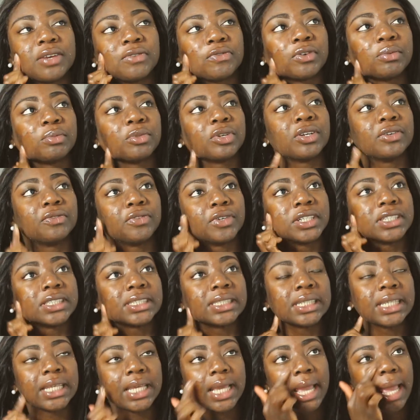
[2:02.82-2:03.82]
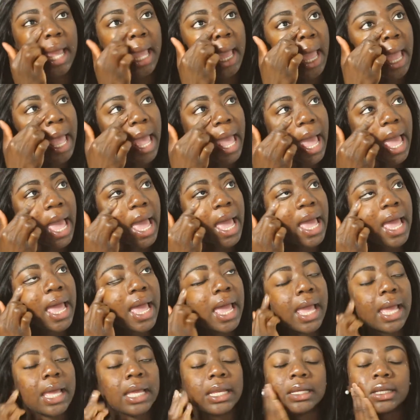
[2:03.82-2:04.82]
from university,
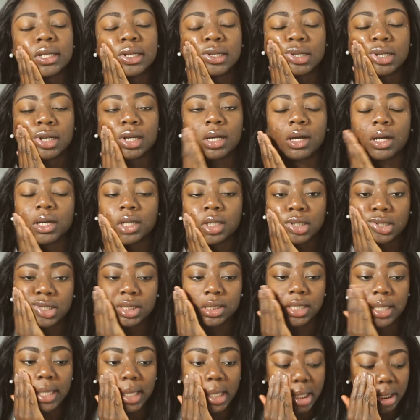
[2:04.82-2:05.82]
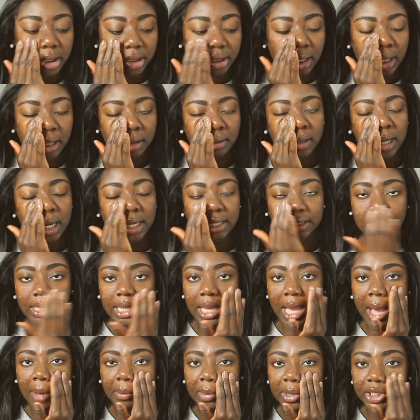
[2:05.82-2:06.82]
and honestly it's
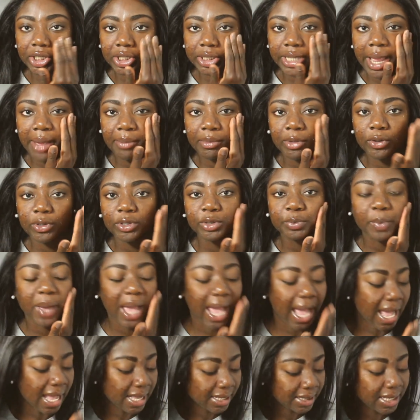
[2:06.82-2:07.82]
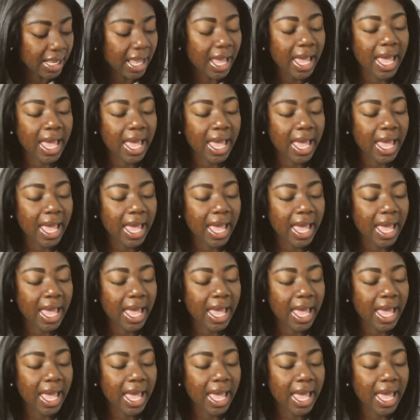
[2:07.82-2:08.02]
crazy how much time goes past.